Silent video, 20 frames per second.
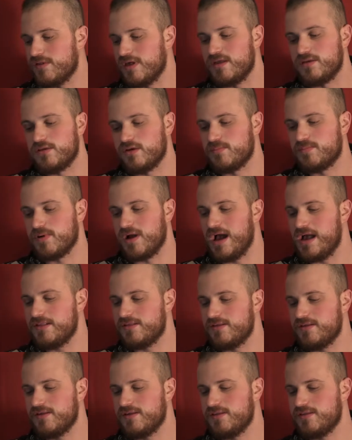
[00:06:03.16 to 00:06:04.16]

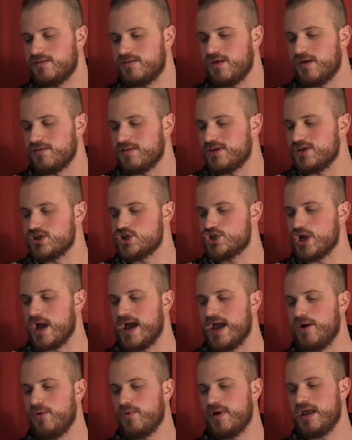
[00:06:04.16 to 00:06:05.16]
Enterprises doesn't
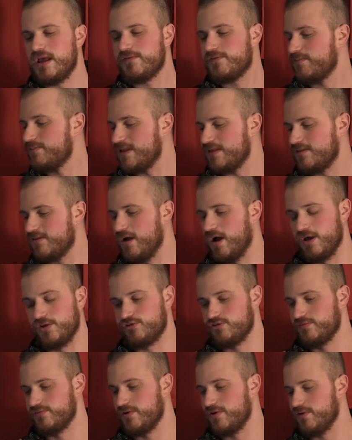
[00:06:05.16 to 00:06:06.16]
shy away from this
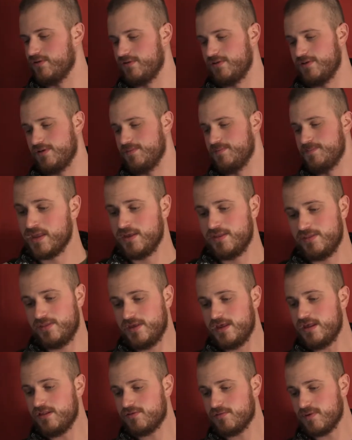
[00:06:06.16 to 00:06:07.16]
controversy.
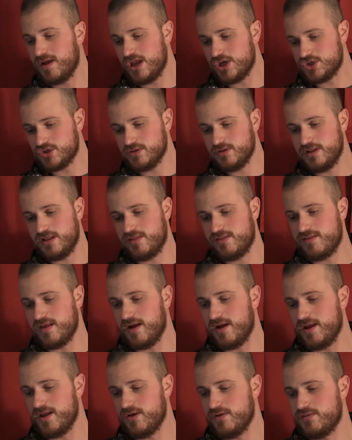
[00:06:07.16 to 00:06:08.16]
These racially
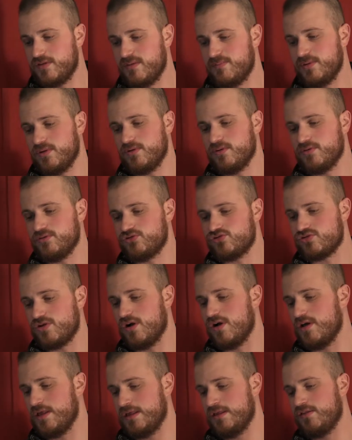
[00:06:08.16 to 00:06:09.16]
stereotypical
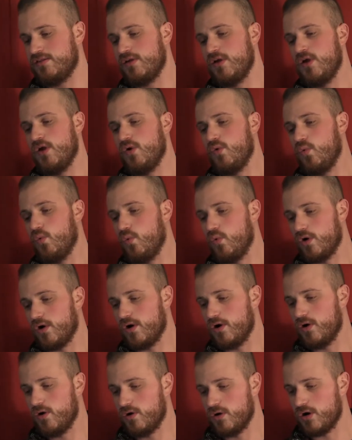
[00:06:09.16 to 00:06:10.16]
drawings
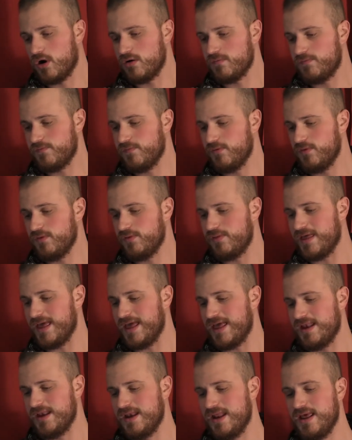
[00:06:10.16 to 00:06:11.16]
were hurtful
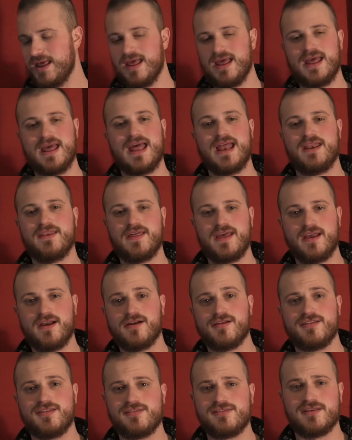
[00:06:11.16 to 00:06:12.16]
then, and they
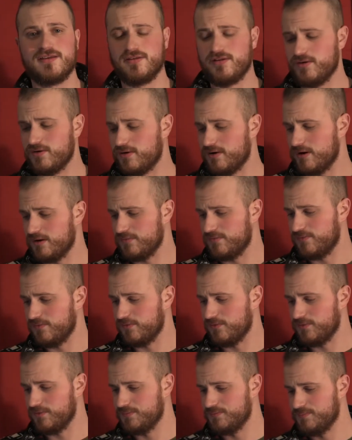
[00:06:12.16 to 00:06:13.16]
are still
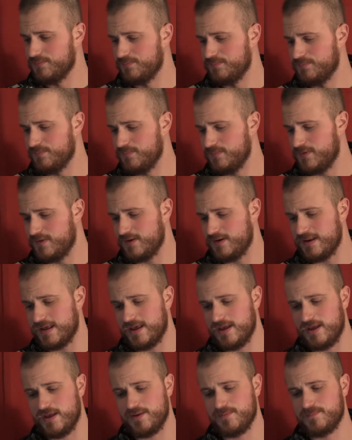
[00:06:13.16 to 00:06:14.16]
hurtful
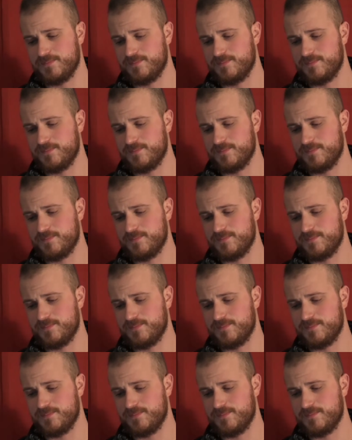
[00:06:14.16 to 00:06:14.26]
today.